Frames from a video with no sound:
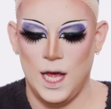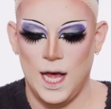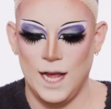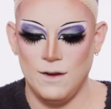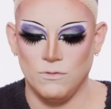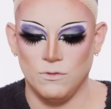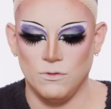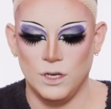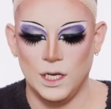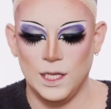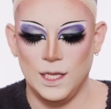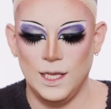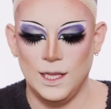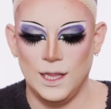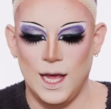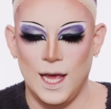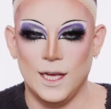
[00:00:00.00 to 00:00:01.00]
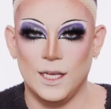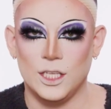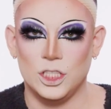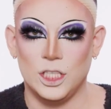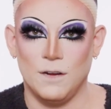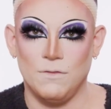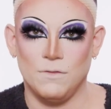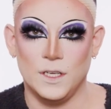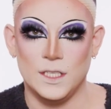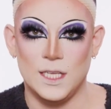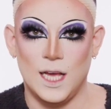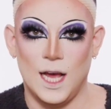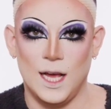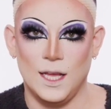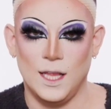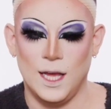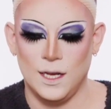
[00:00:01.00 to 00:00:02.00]
I really like Jeffree's
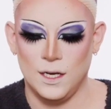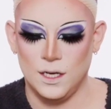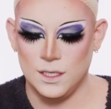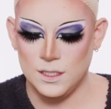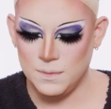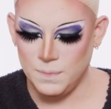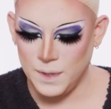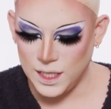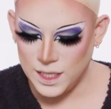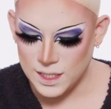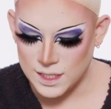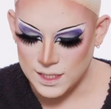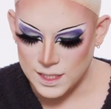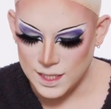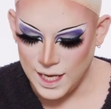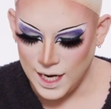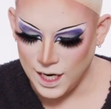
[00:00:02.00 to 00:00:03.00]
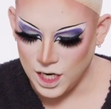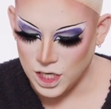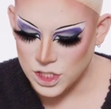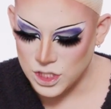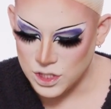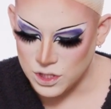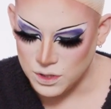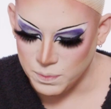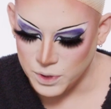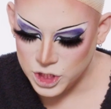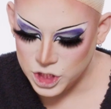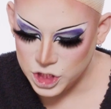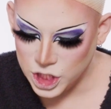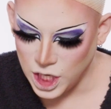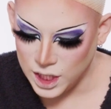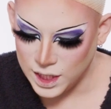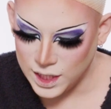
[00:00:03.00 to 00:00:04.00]
highlighters because they are super
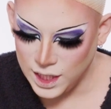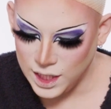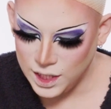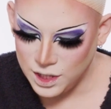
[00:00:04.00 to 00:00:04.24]
chunky